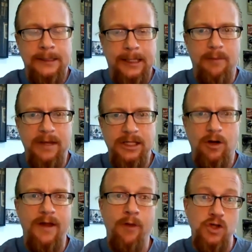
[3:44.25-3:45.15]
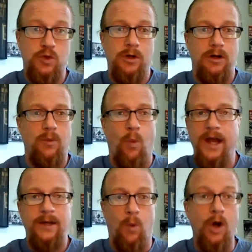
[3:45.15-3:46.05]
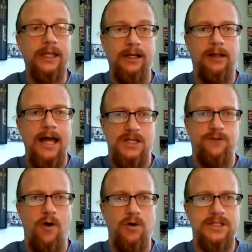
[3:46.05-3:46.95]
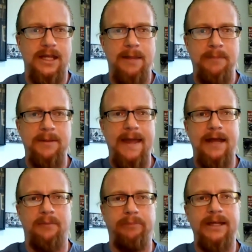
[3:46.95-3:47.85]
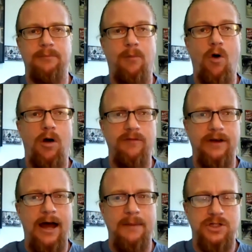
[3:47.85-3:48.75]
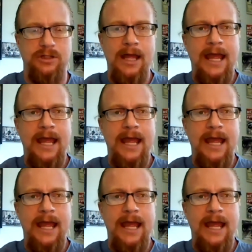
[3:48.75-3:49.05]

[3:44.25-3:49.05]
Um, and you know, and those were white working class folks that maybe had a bit more of an option,